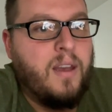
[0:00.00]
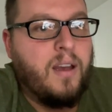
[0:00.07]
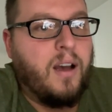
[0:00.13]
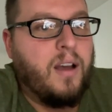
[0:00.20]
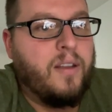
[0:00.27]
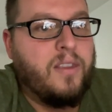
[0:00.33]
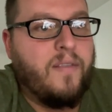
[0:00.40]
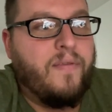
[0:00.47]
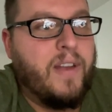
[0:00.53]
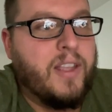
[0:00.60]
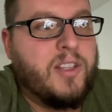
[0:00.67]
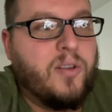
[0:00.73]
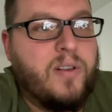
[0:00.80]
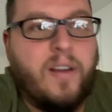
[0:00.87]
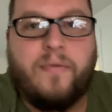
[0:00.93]
The
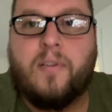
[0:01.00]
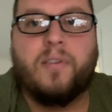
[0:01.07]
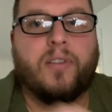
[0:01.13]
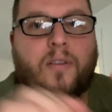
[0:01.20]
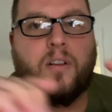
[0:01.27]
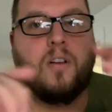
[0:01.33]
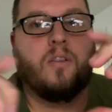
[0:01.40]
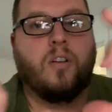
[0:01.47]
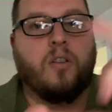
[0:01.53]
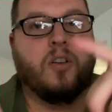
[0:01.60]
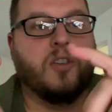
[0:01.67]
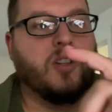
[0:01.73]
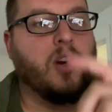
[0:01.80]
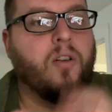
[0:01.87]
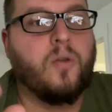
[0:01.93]
vents are different. They're no longer
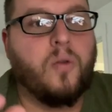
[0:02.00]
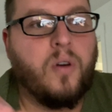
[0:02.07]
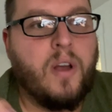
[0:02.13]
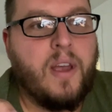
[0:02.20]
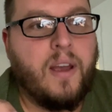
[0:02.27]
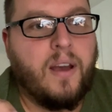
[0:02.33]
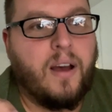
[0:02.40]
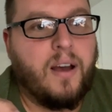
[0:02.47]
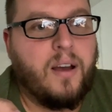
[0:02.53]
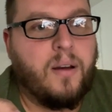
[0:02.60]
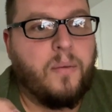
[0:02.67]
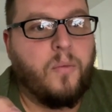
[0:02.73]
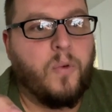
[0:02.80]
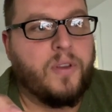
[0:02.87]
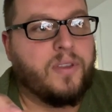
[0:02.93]
circle
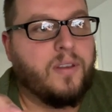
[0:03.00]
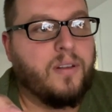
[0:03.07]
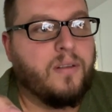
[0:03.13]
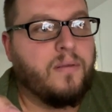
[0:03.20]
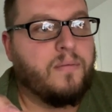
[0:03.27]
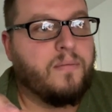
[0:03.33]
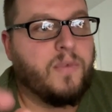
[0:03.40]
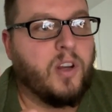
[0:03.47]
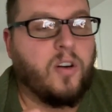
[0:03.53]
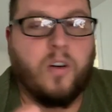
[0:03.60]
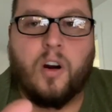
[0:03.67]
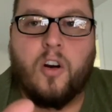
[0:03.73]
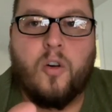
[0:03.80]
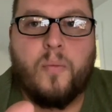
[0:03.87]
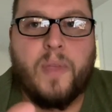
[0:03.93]
with the
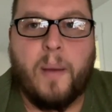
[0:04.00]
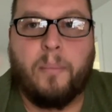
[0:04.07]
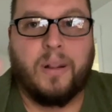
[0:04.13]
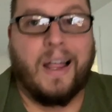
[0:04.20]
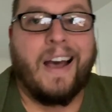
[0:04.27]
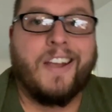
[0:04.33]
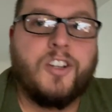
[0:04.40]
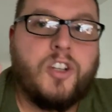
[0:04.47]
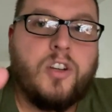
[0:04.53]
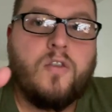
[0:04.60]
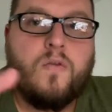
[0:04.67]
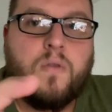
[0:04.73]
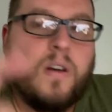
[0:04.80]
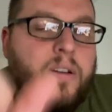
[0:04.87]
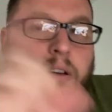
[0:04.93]
chrome that blinds
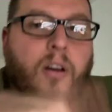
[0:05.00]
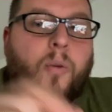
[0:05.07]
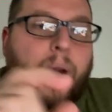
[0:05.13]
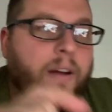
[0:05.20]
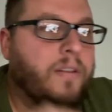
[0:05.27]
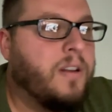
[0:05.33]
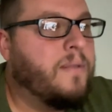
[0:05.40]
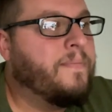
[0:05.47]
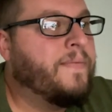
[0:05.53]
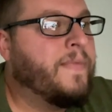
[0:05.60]
you around it.